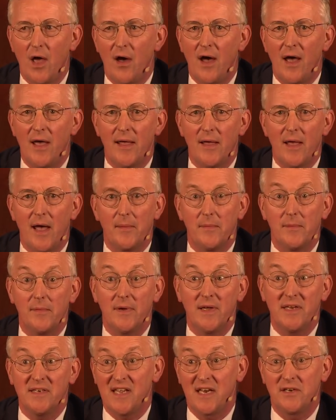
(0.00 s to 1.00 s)
I'm
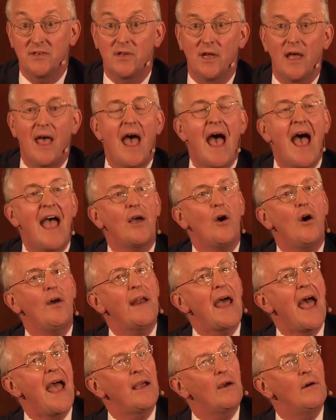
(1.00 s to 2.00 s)

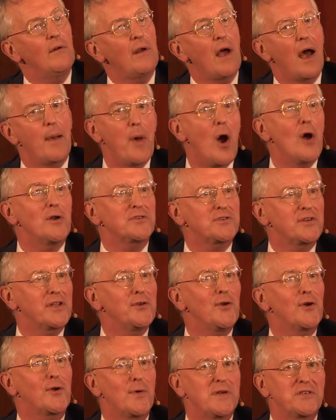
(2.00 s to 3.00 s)

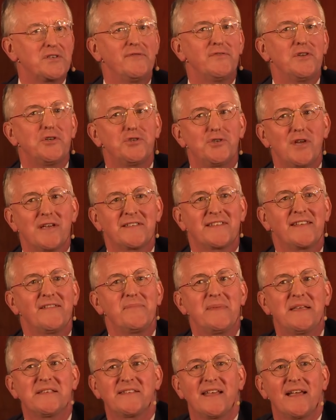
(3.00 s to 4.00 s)
answering your question. If you just give
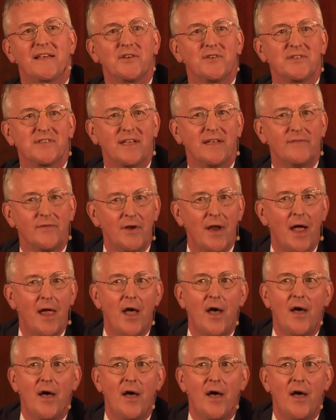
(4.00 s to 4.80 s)
me a second, Stephen.